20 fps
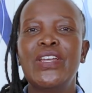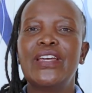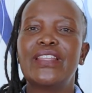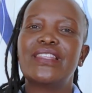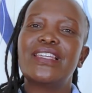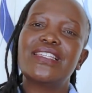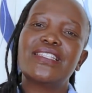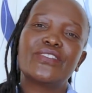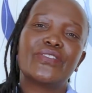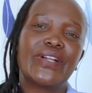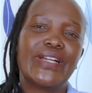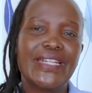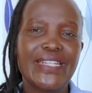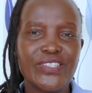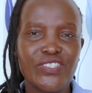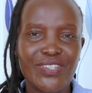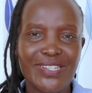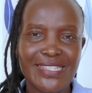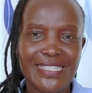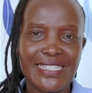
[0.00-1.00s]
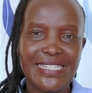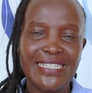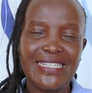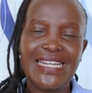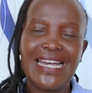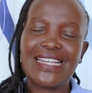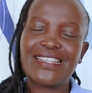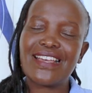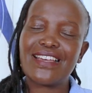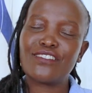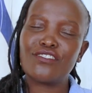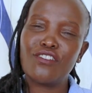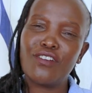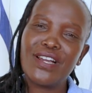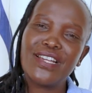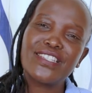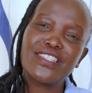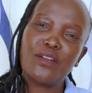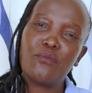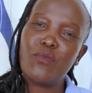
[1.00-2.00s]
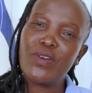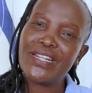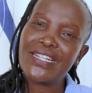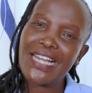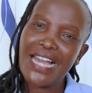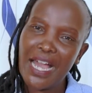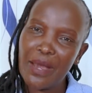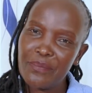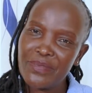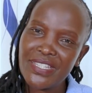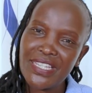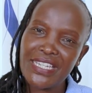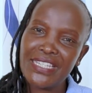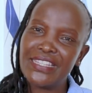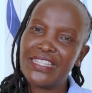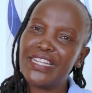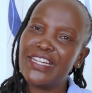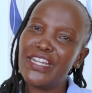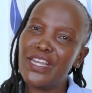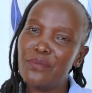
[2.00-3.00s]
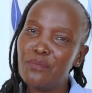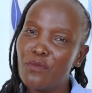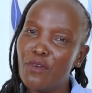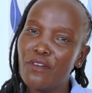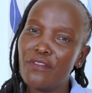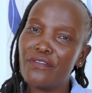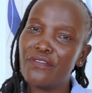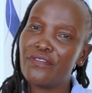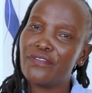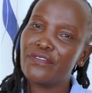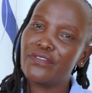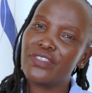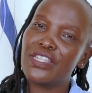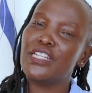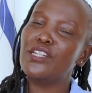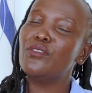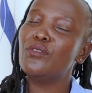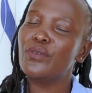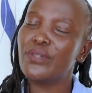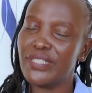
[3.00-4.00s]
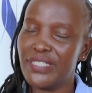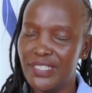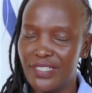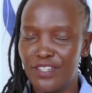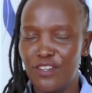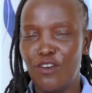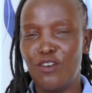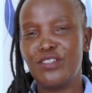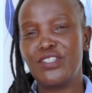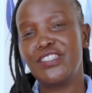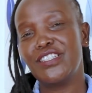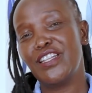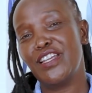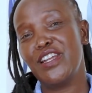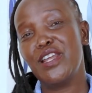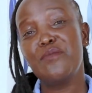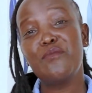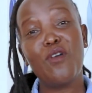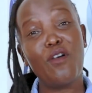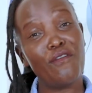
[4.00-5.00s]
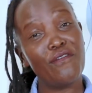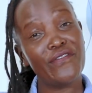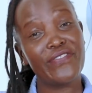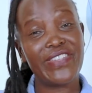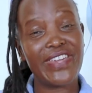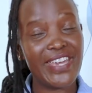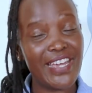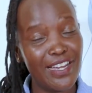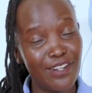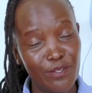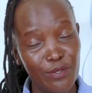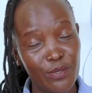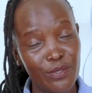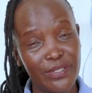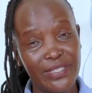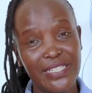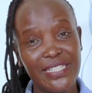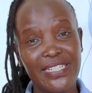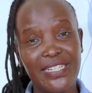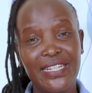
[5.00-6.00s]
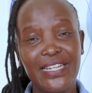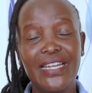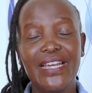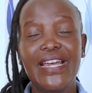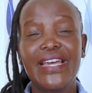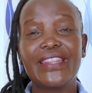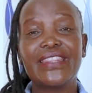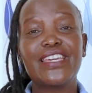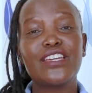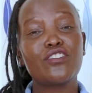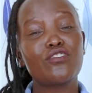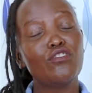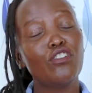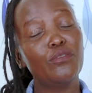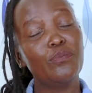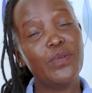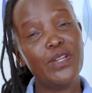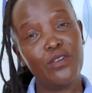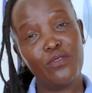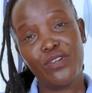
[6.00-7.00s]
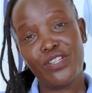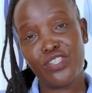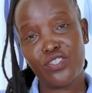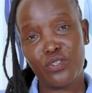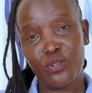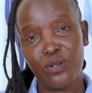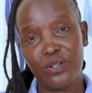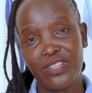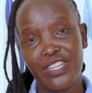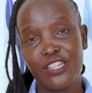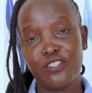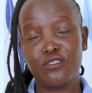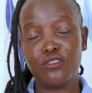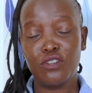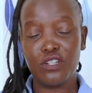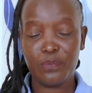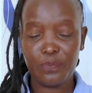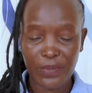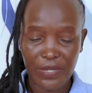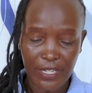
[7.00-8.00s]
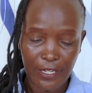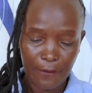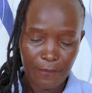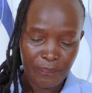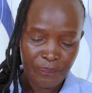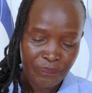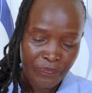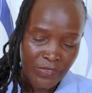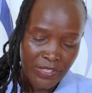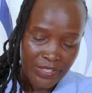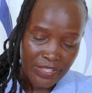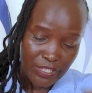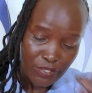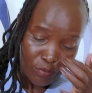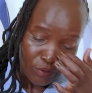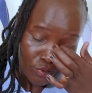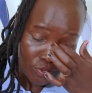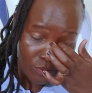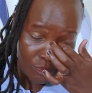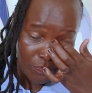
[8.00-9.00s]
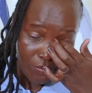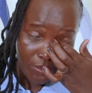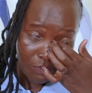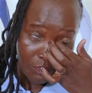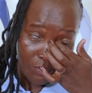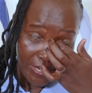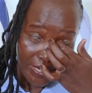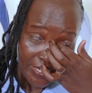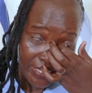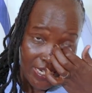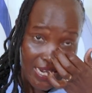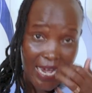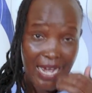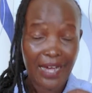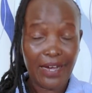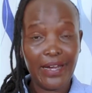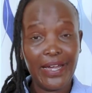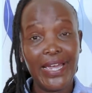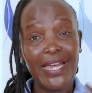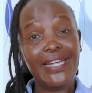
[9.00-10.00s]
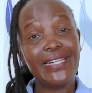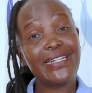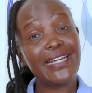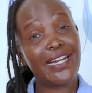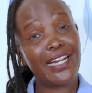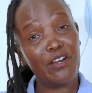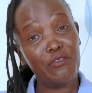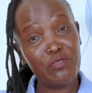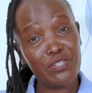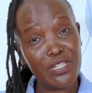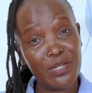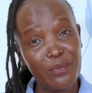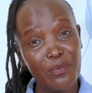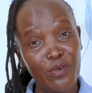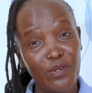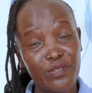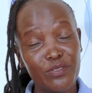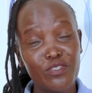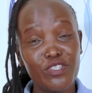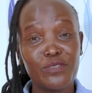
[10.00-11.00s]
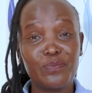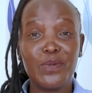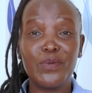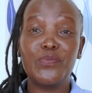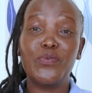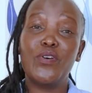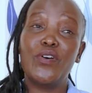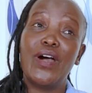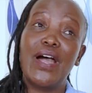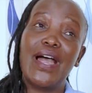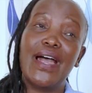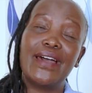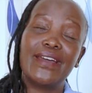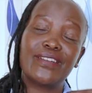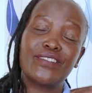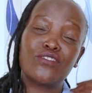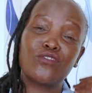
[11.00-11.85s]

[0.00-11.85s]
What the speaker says: these religious leaders, as long as someone comes in the name of the Lord or in the name of their Lord, they should not be questioned. They should not be made held accountable. Those people are